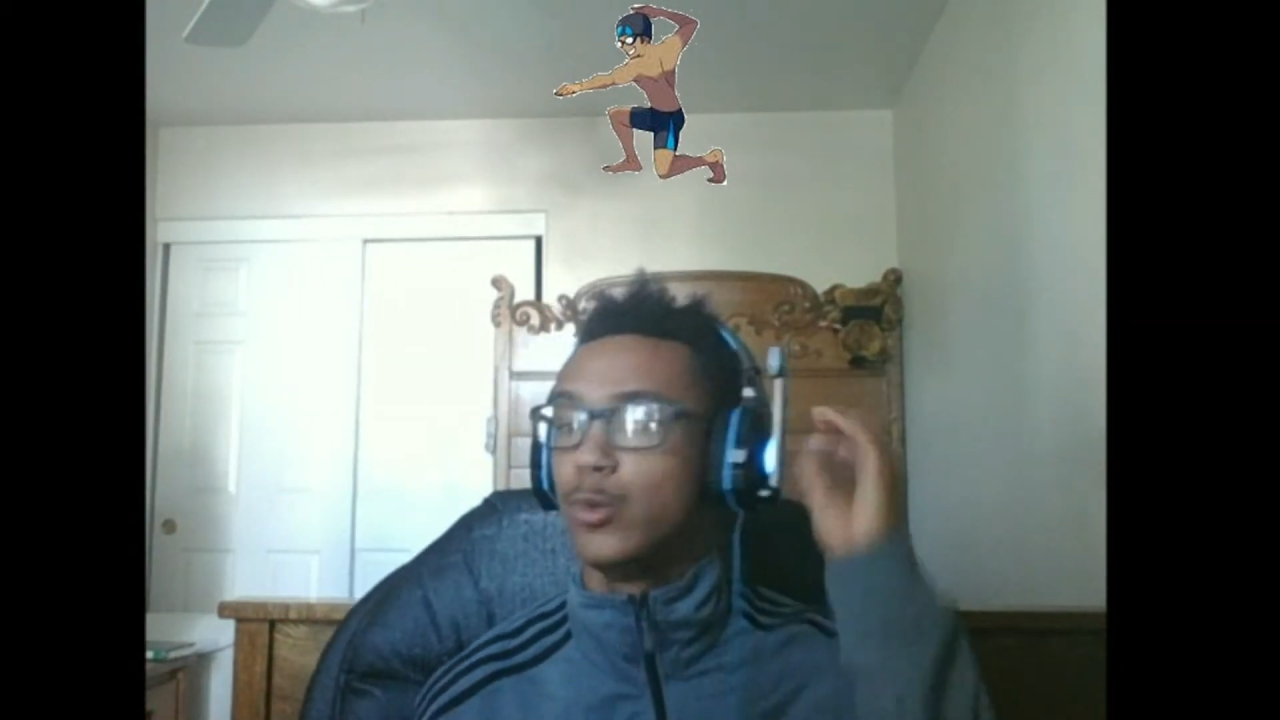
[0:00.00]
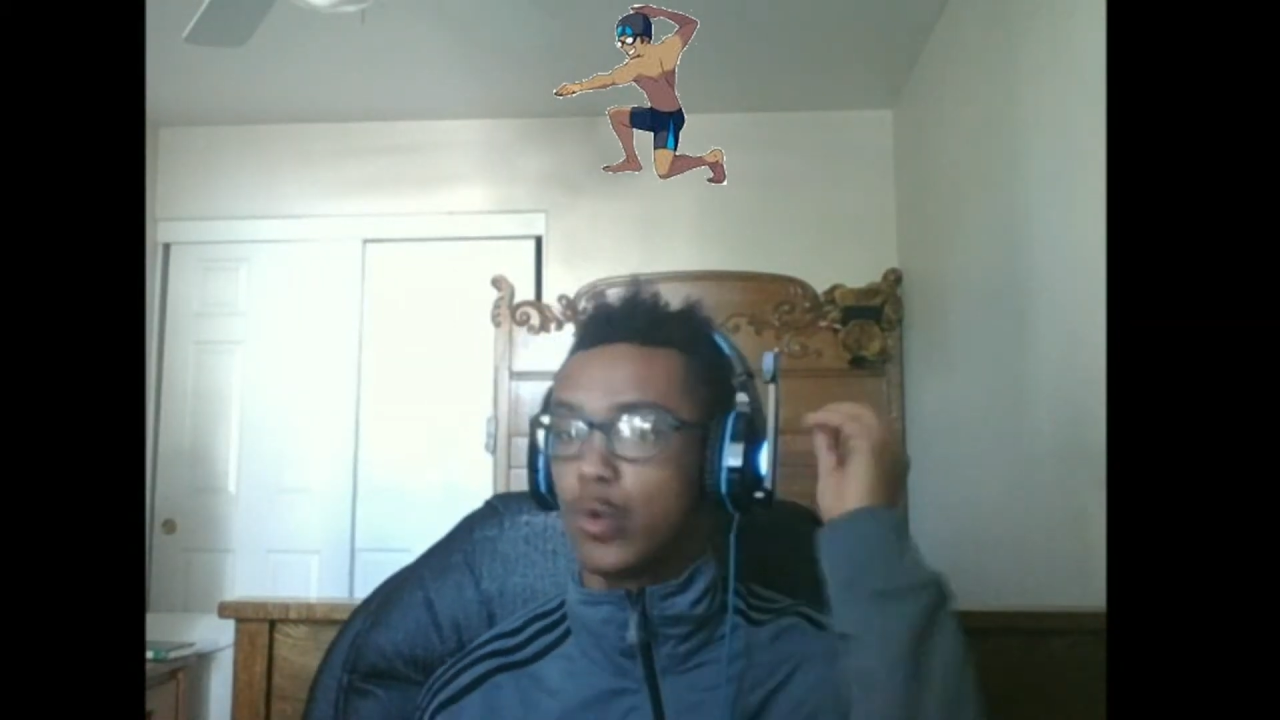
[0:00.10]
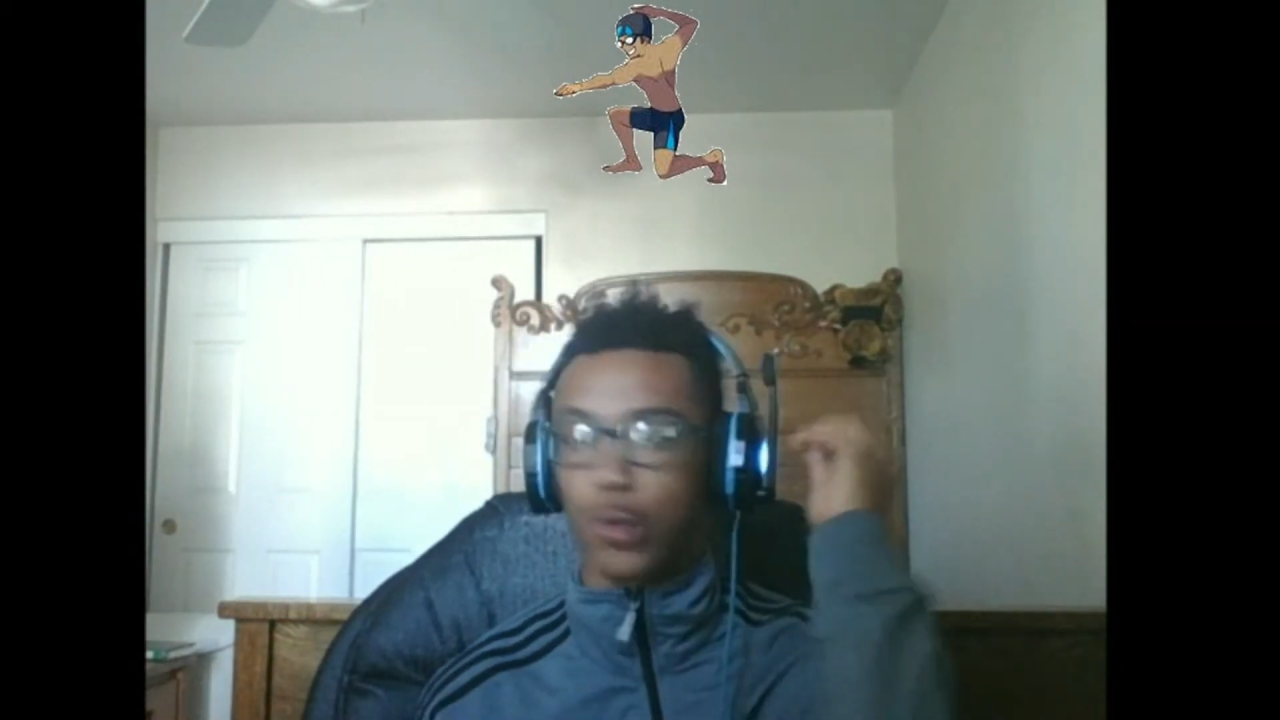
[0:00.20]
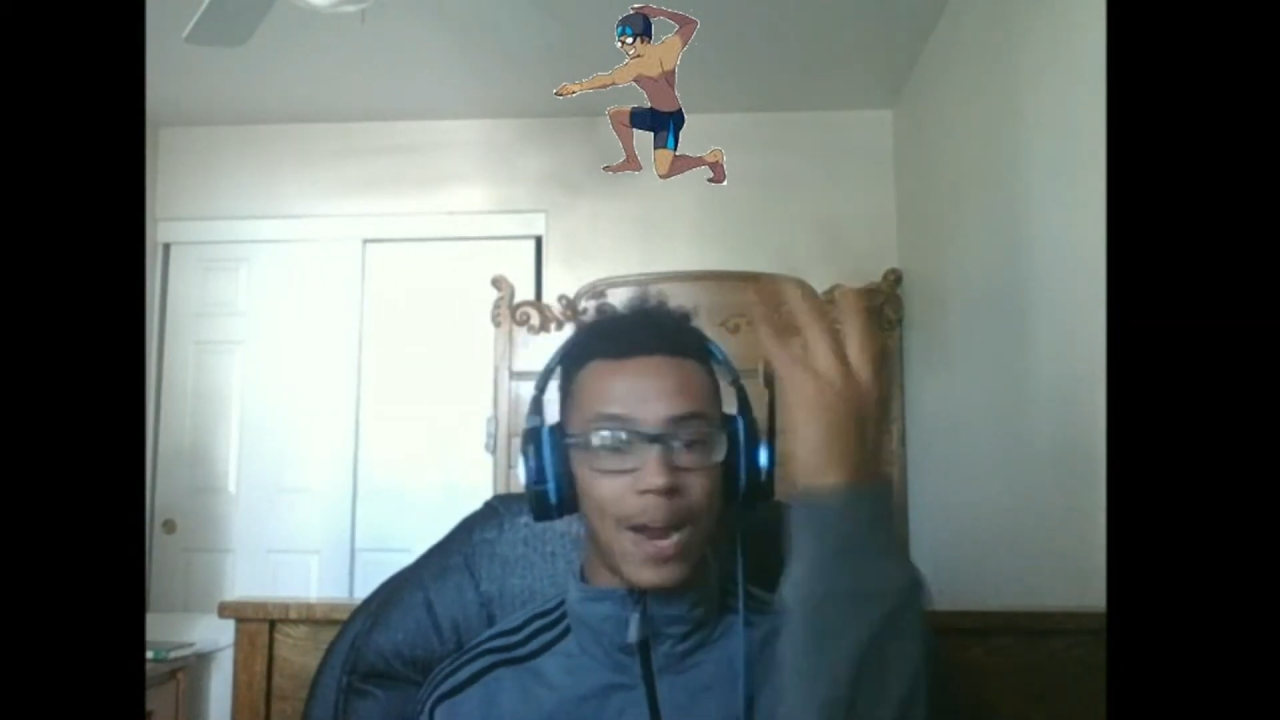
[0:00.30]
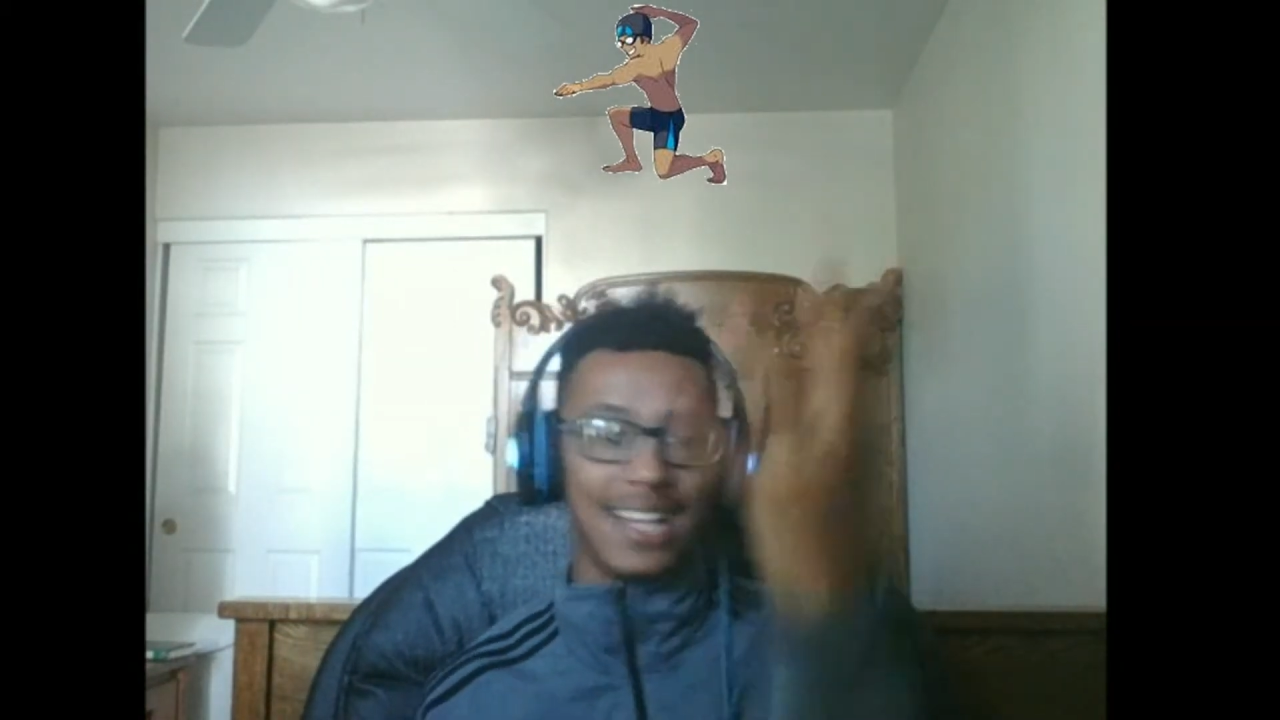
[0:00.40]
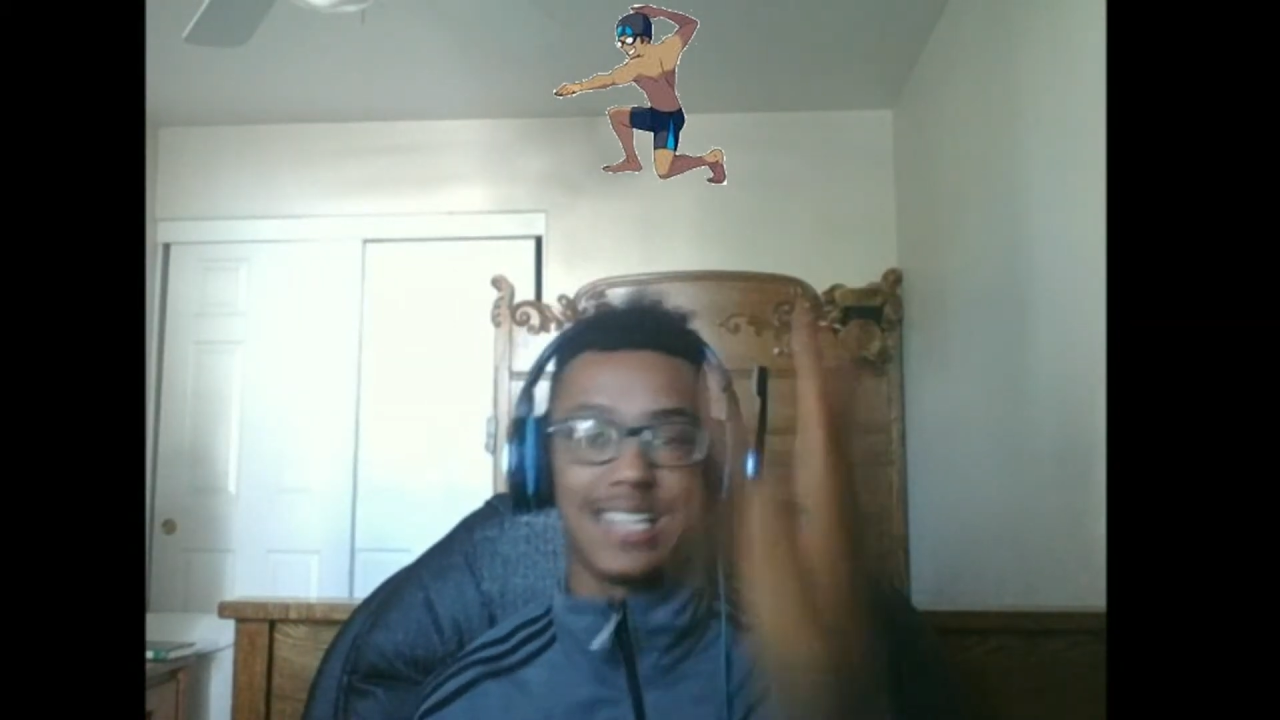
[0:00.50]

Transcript: great